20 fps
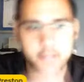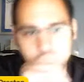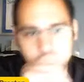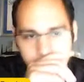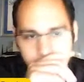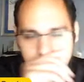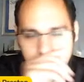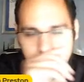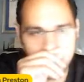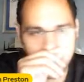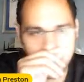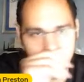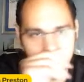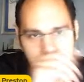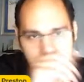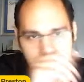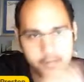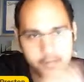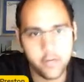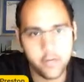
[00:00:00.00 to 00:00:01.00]
without a club
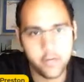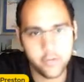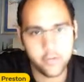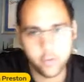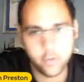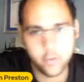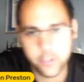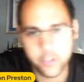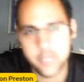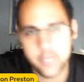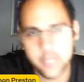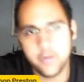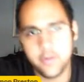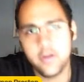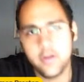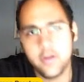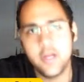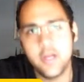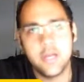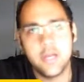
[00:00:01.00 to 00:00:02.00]
right now, the goalkeeper,
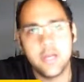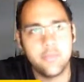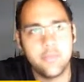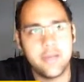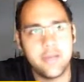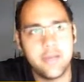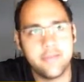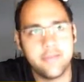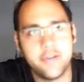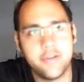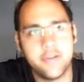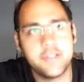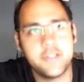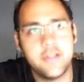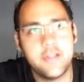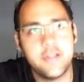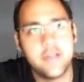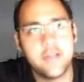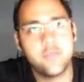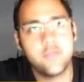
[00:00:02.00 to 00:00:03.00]
played for us
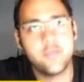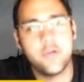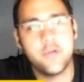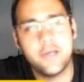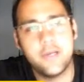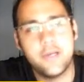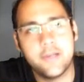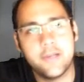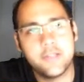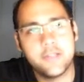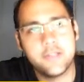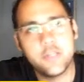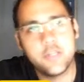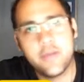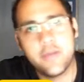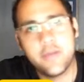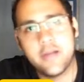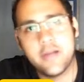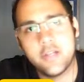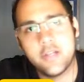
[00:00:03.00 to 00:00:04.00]
in that 1-0 loss to
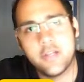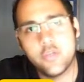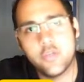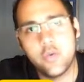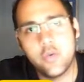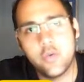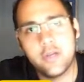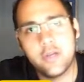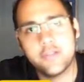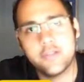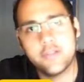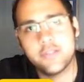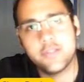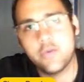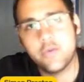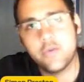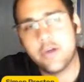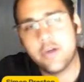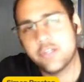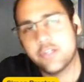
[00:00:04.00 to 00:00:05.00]
Japan and 2-1 loss
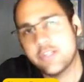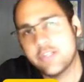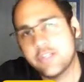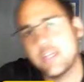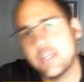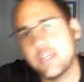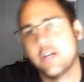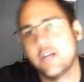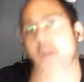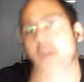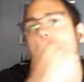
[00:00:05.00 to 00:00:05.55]
to Argentina.